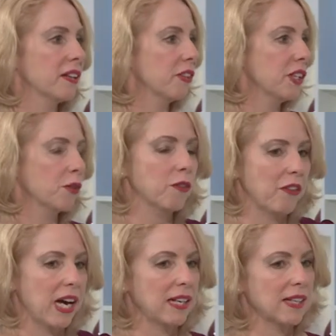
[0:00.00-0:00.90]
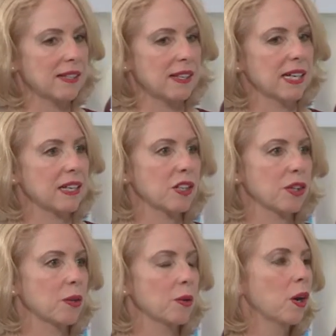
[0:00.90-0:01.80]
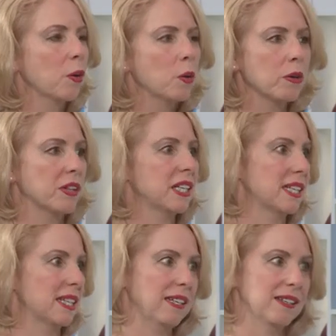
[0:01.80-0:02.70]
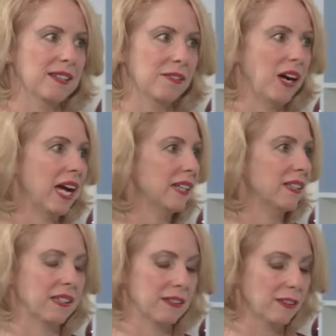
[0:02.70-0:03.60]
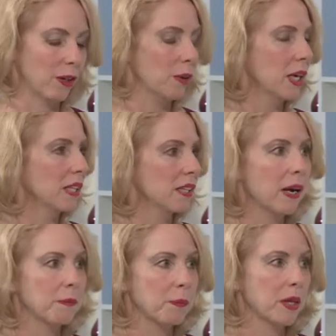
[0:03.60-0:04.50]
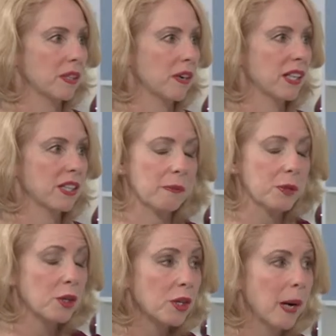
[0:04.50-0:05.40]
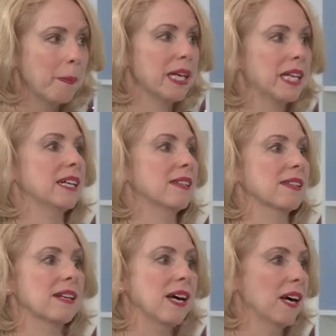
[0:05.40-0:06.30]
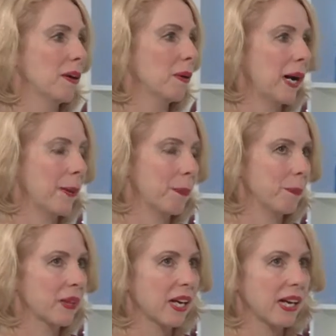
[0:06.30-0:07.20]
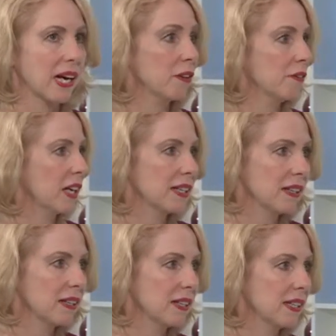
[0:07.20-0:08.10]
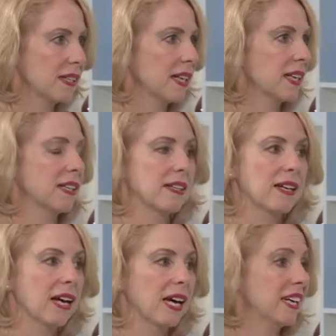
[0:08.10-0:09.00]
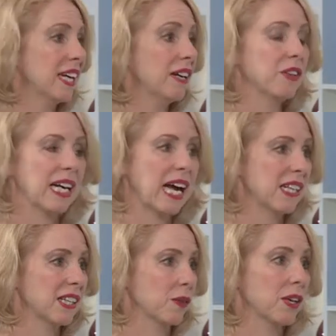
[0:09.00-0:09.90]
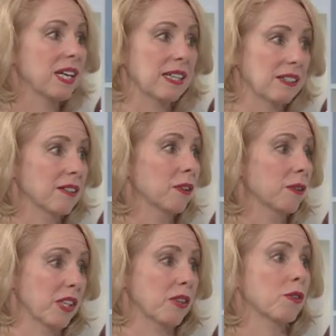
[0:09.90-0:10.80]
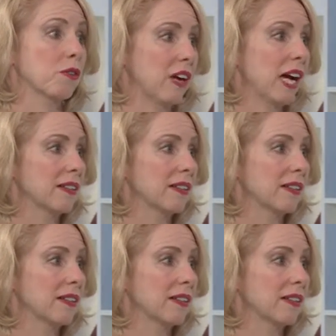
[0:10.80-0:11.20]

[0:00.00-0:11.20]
The visceral fat is linked to all of the diseases of aging, so type 2 diabetes, cardiovascular disease, and even cancer are linked to visceral fat.